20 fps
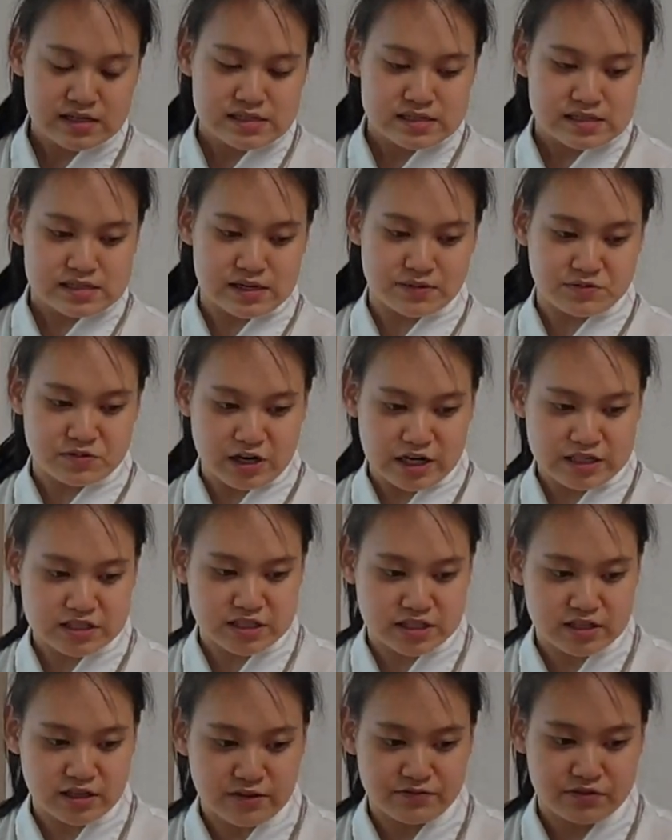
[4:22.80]

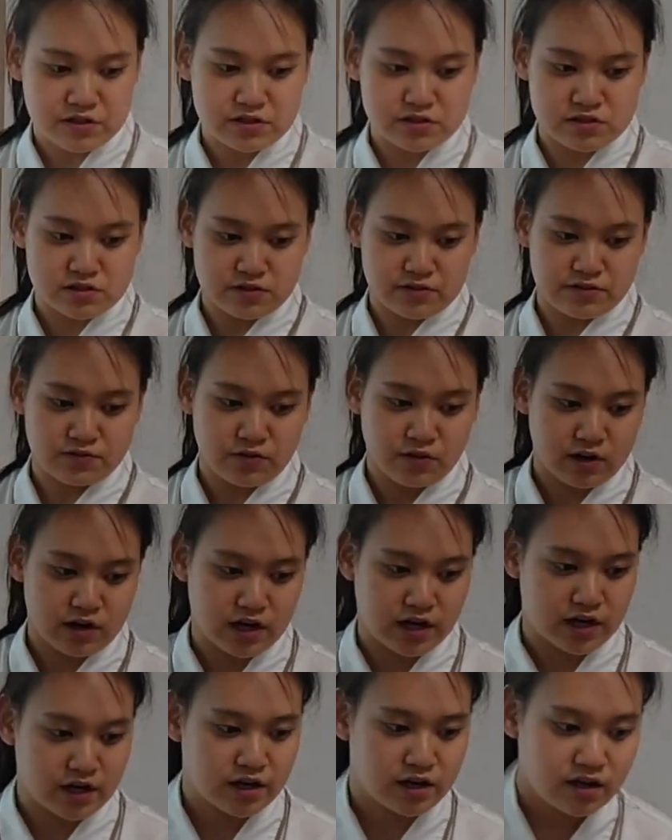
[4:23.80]
subtraction of the two foci.
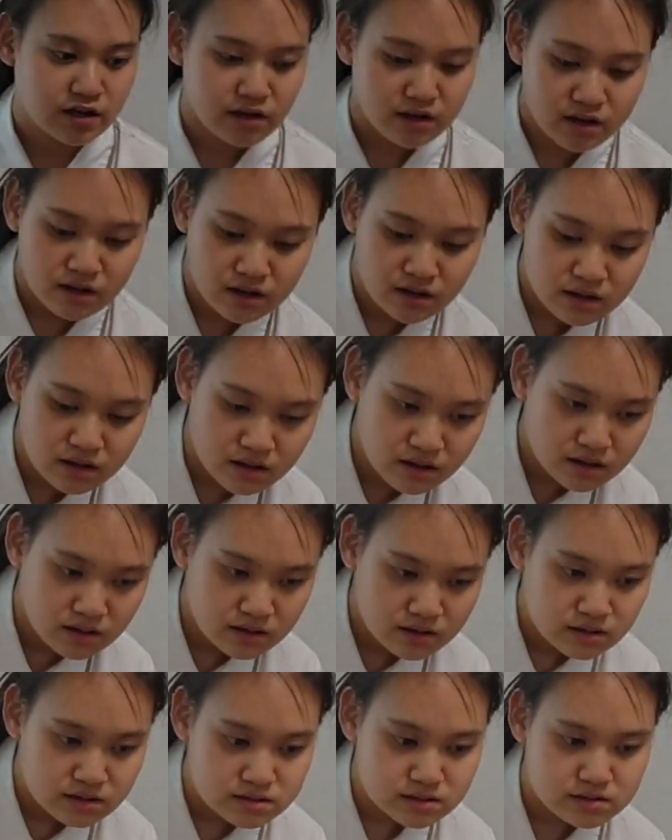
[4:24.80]

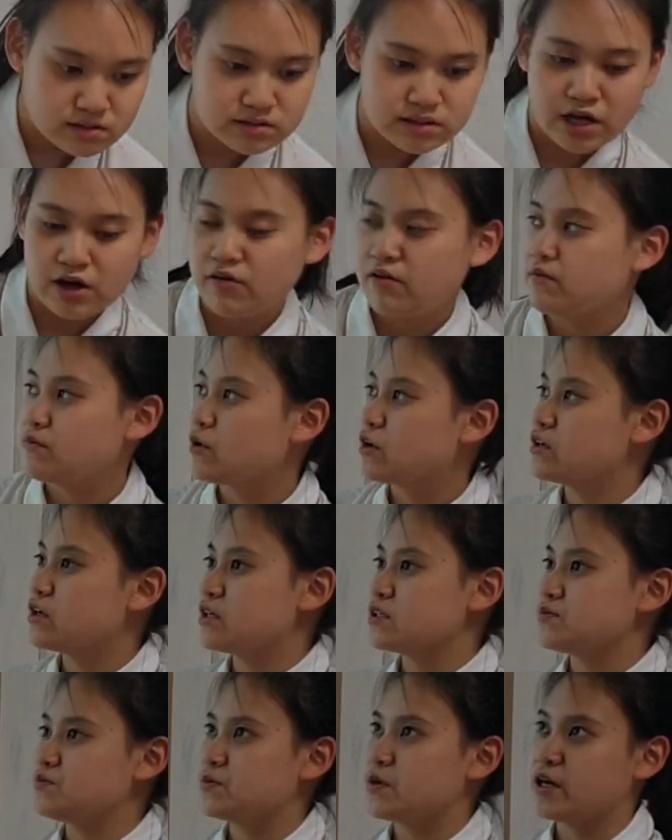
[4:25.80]
So now I'm going to
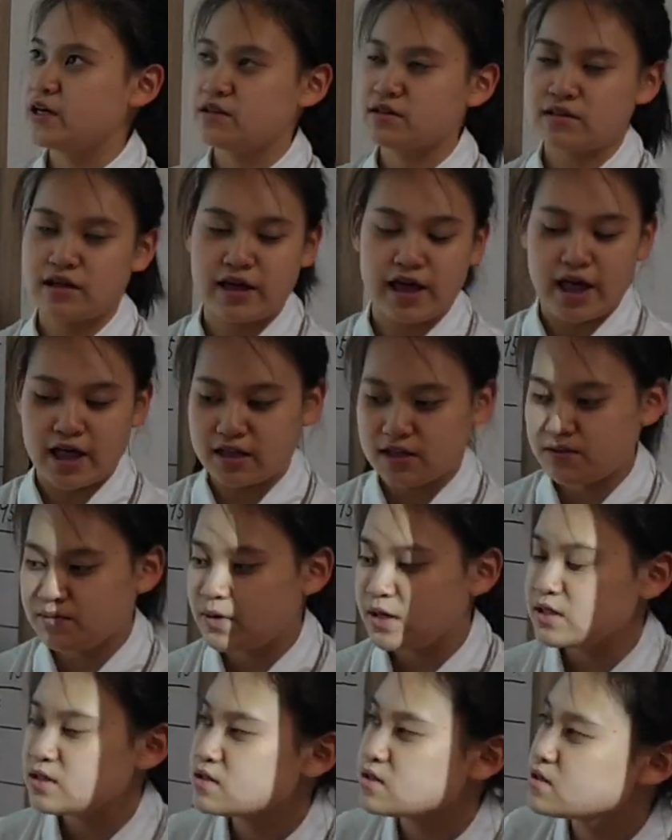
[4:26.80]
explain the
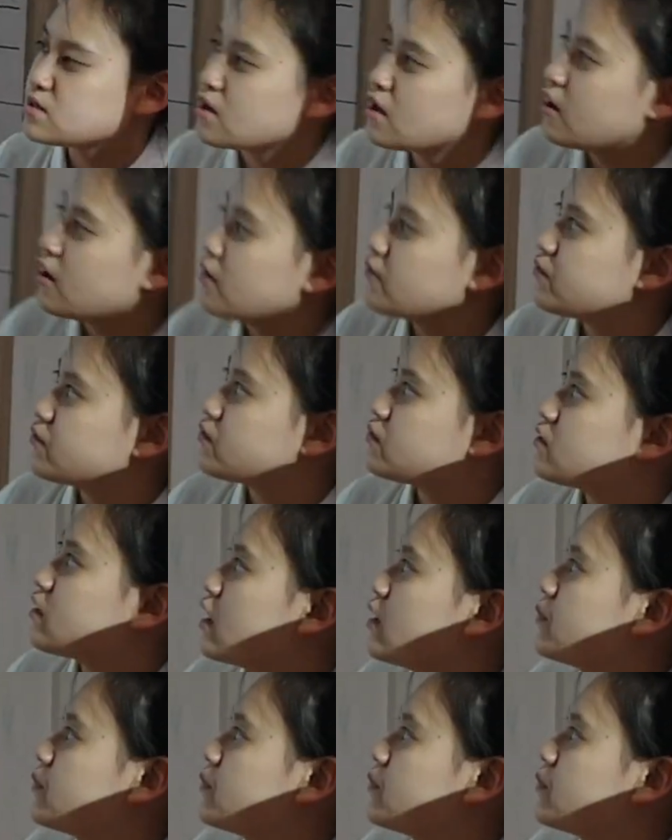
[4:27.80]
elements of the